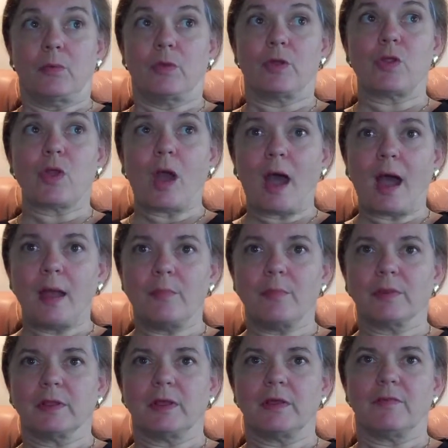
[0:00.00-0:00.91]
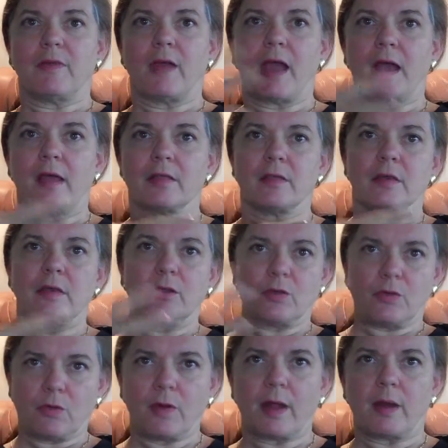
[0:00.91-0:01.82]
which I believe has
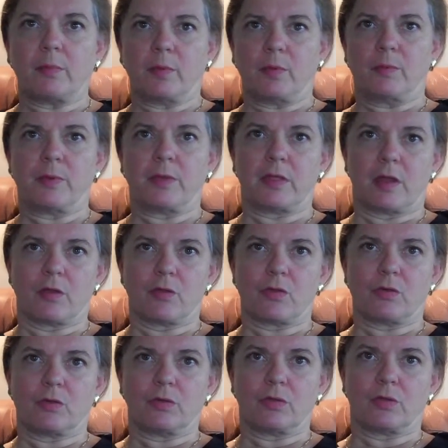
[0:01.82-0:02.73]
incredible potential.